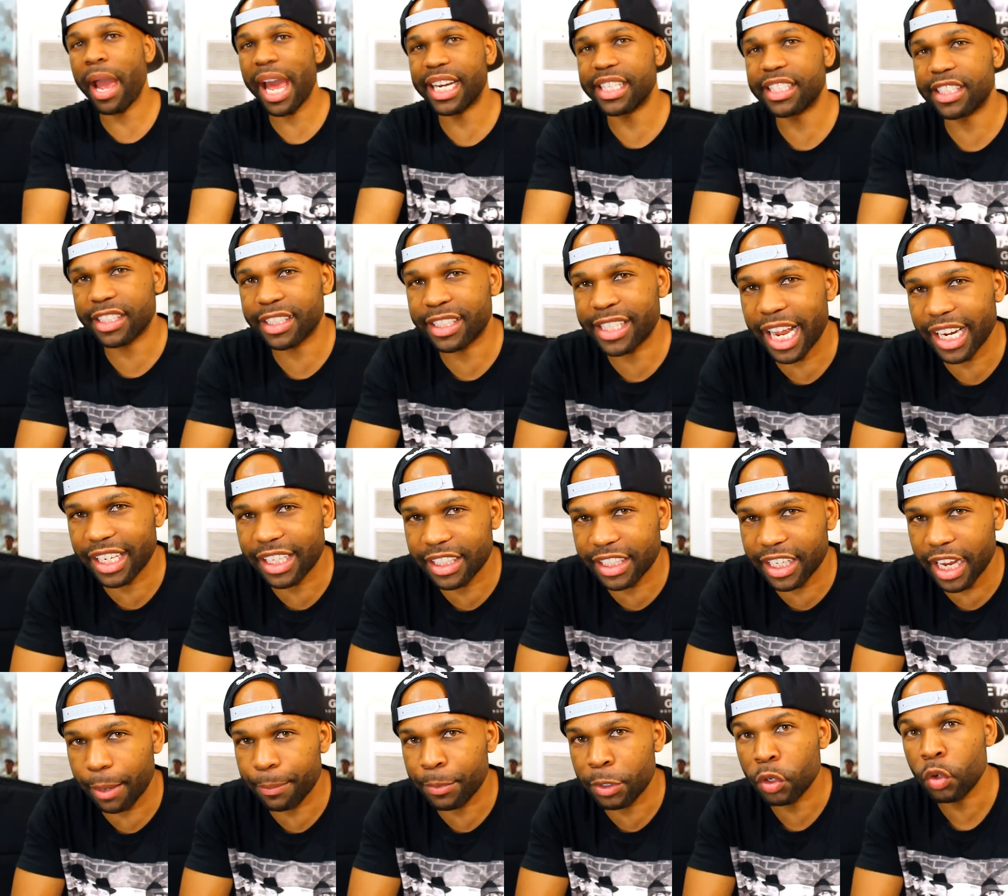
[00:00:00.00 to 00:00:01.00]
manages to take
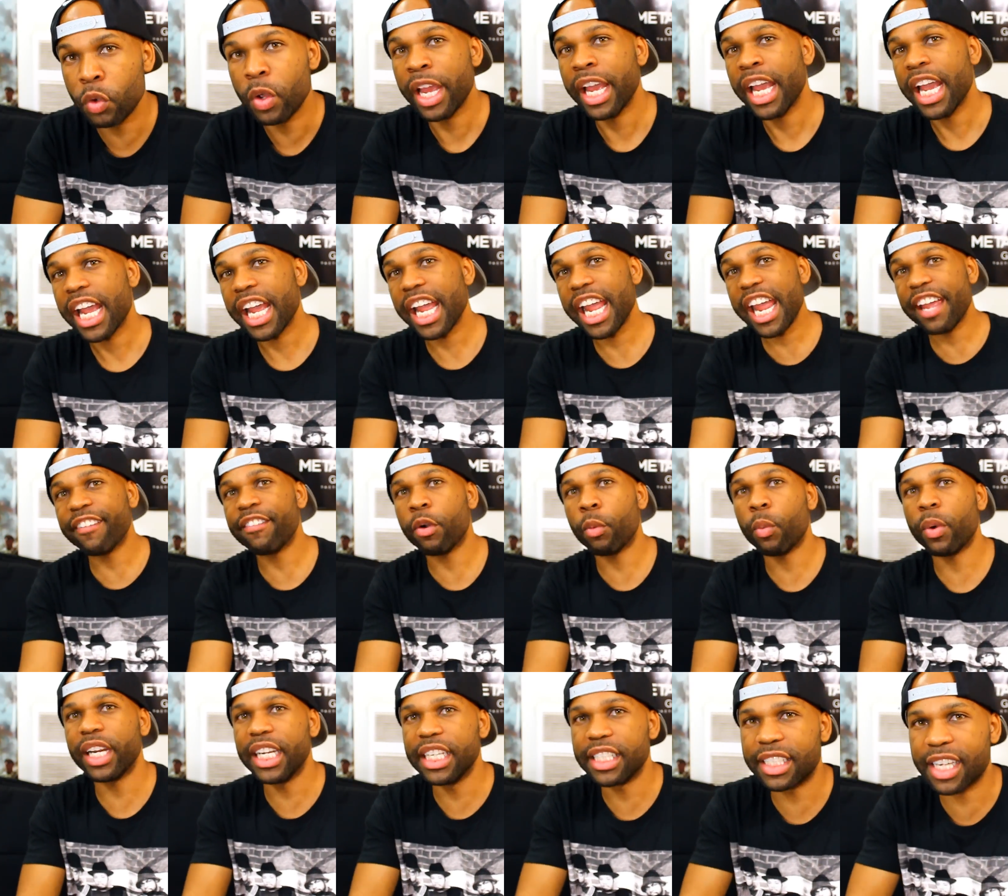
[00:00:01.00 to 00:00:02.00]
the W
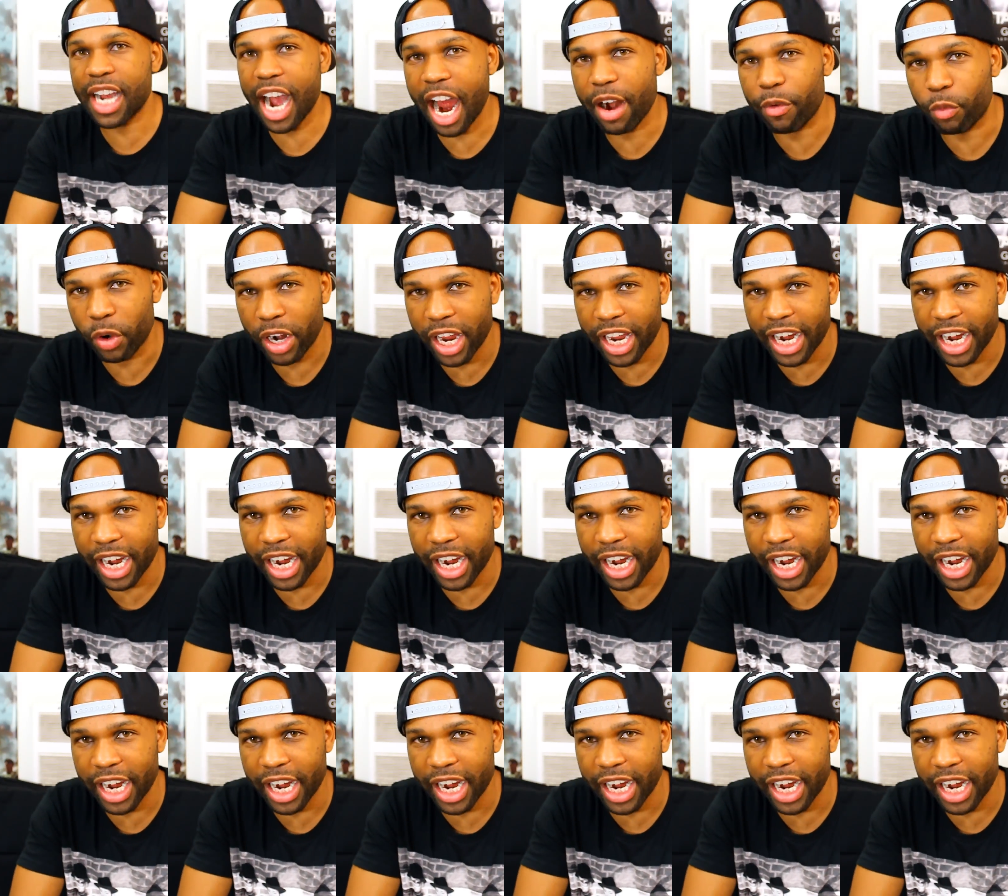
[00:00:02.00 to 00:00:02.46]
even when he's caught